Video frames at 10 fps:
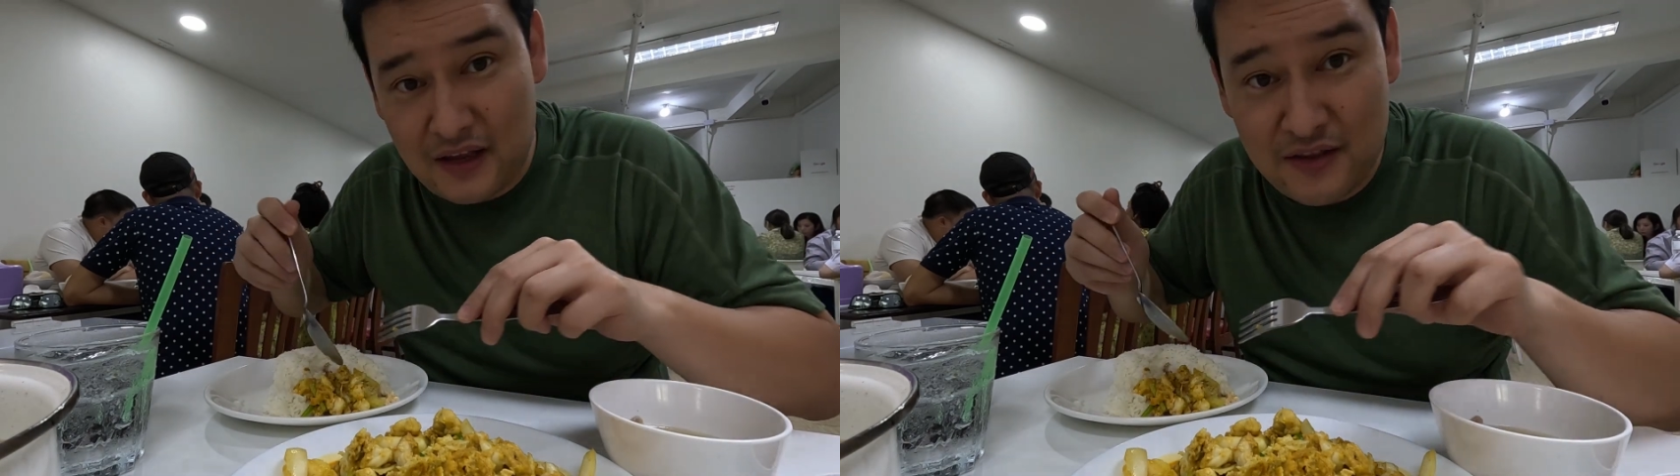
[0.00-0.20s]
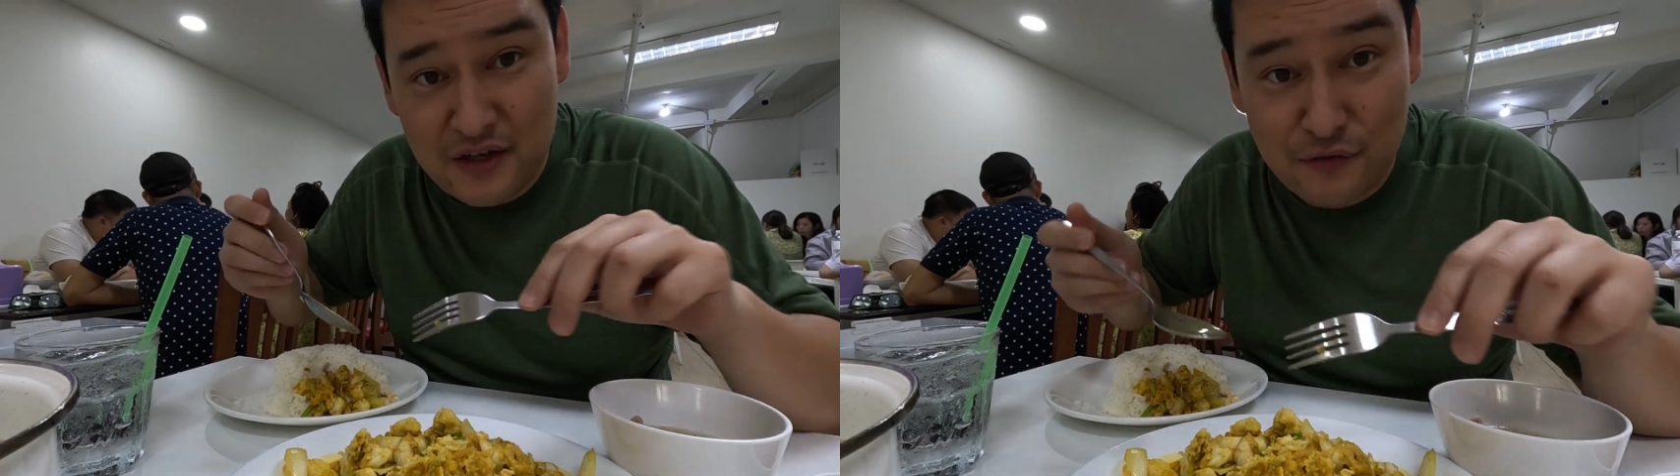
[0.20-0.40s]

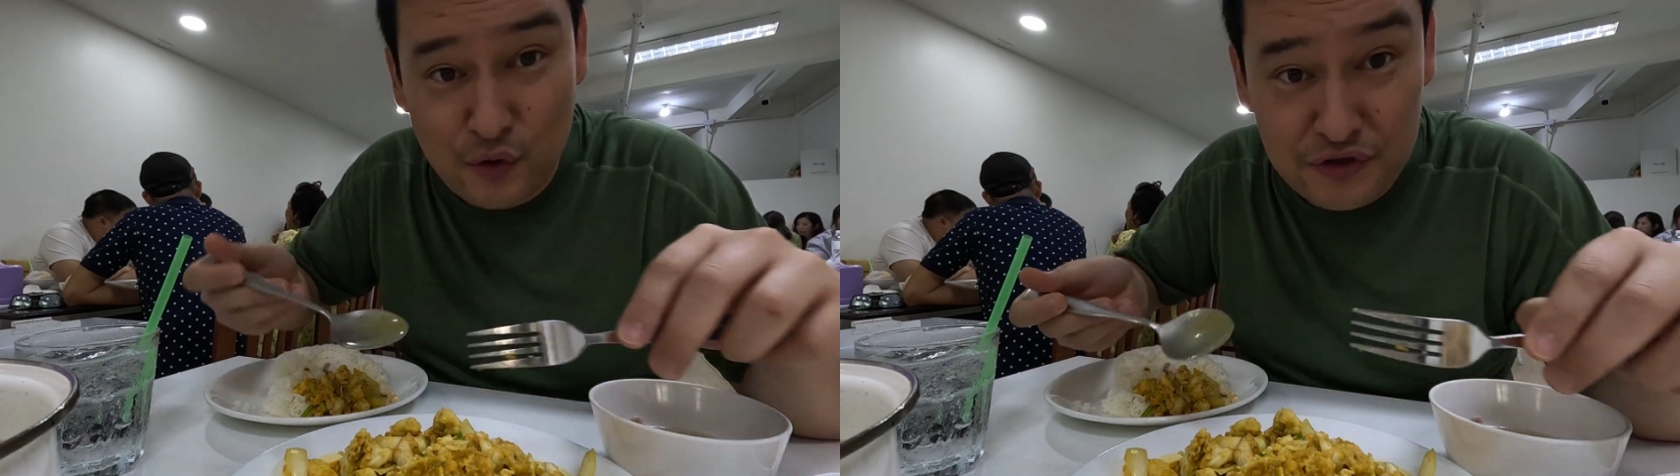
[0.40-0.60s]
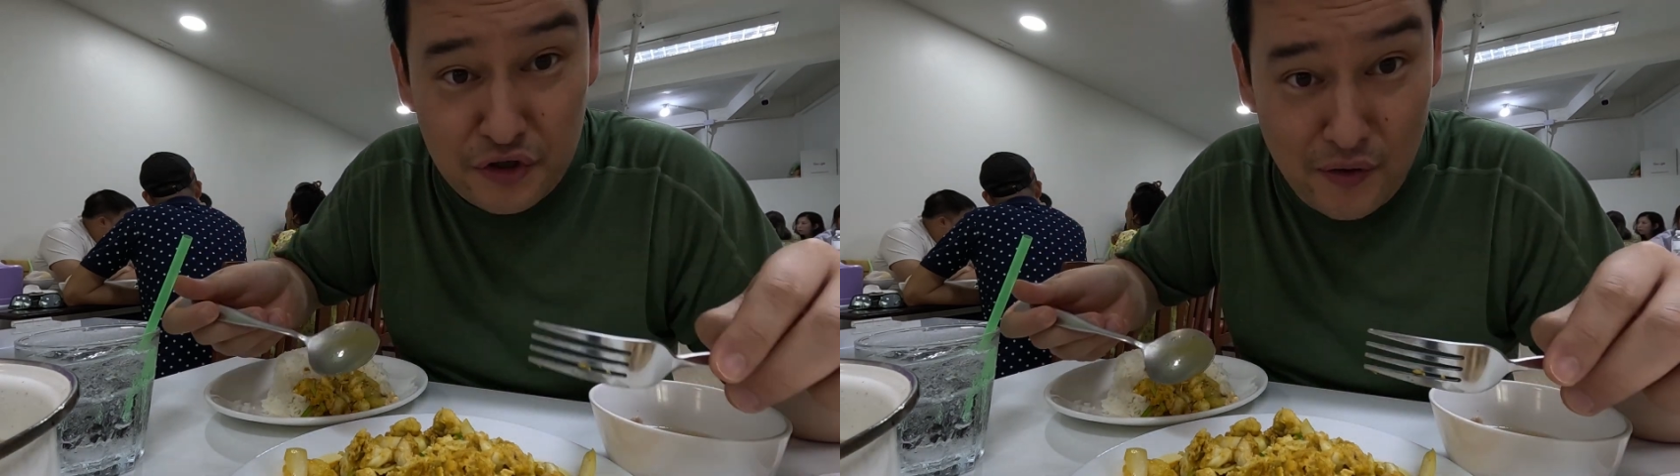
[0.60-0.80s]
and then of
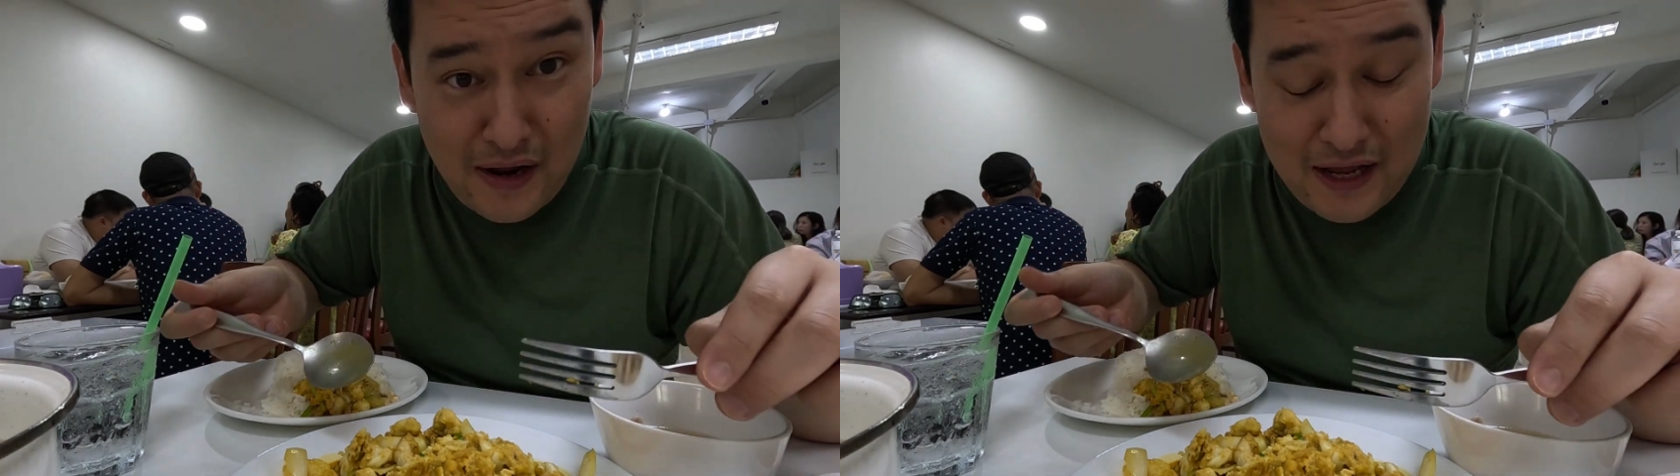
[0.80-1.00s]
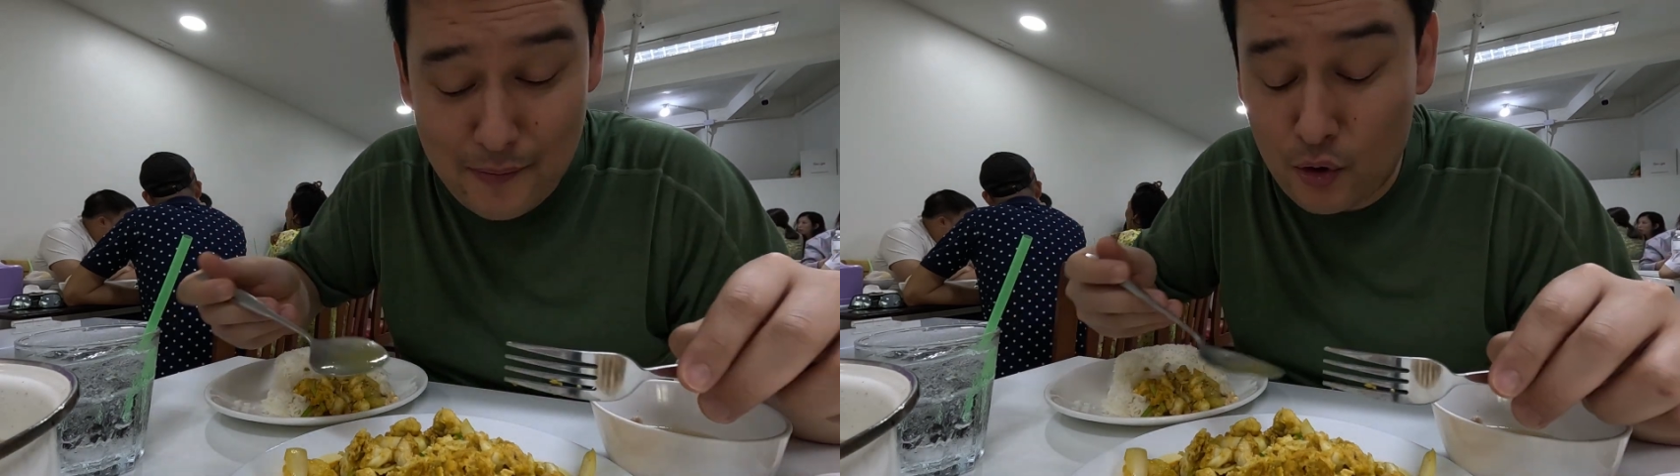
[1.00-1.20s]
course
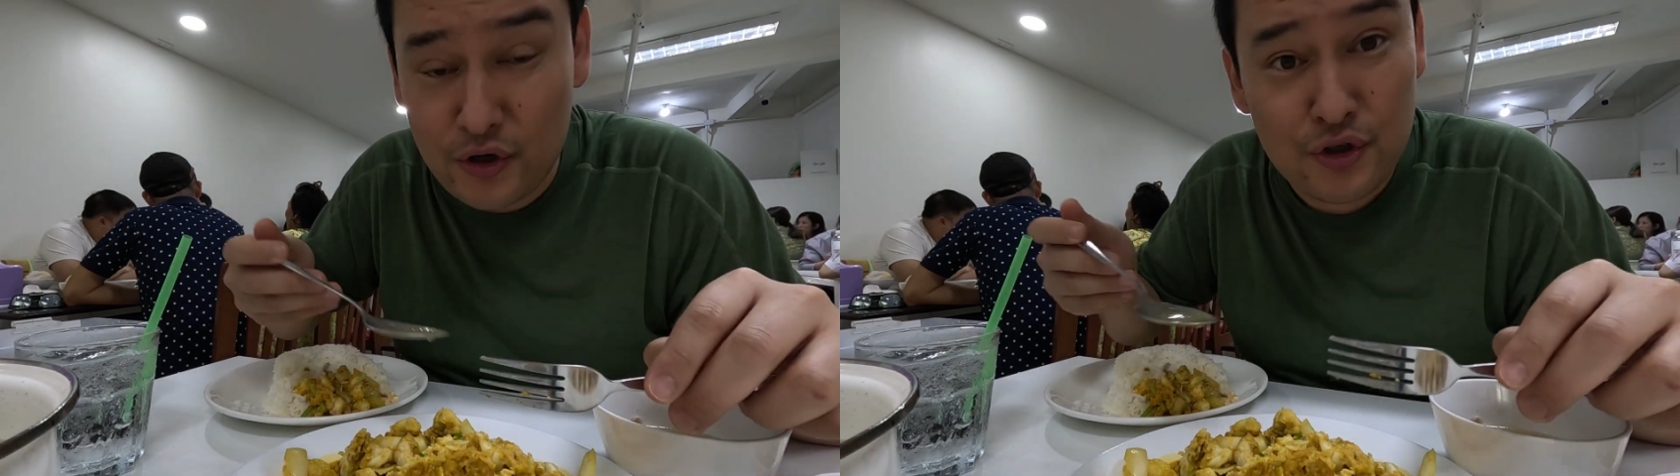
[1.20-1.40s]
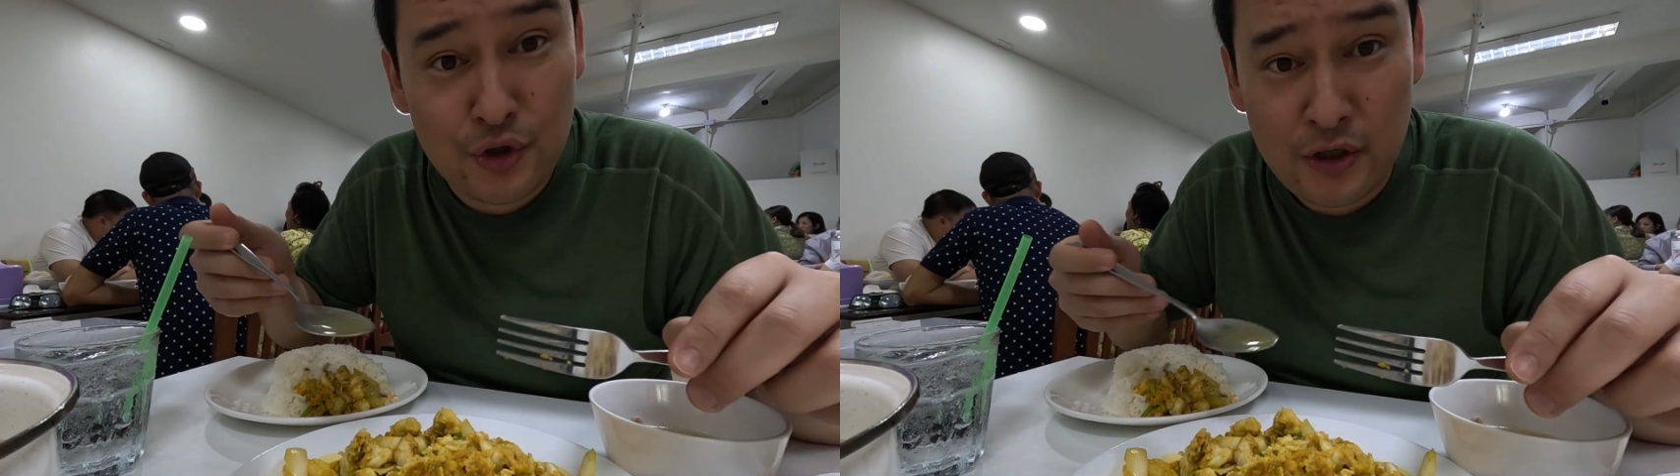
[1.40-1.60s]
crab,
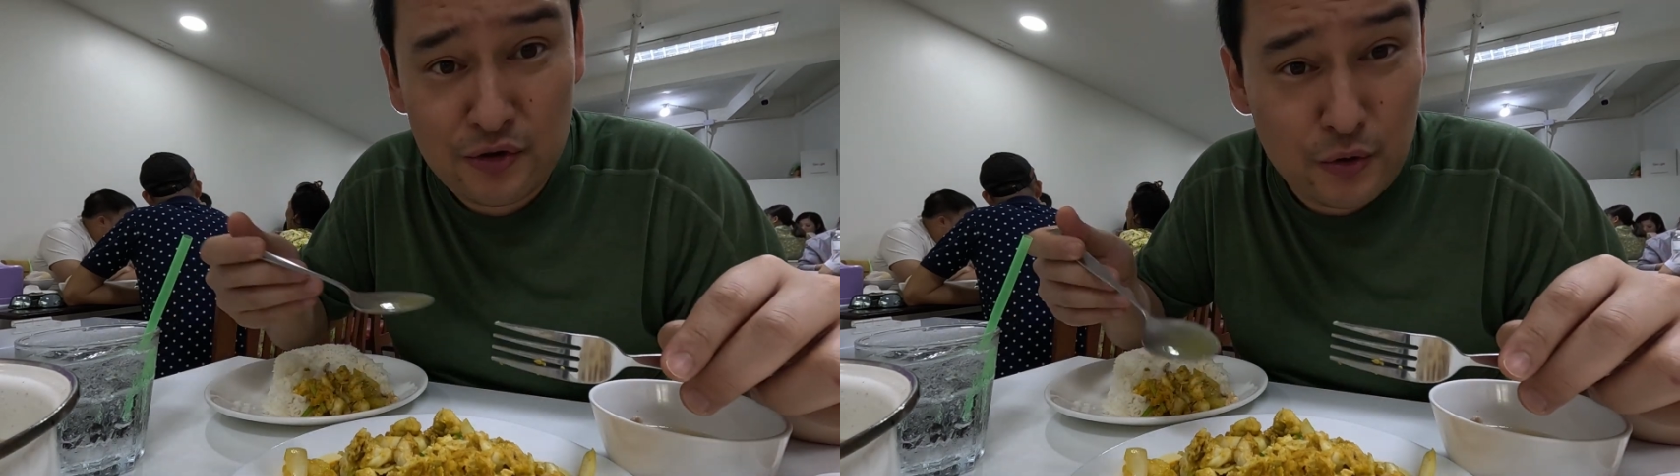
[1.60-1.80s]
or you could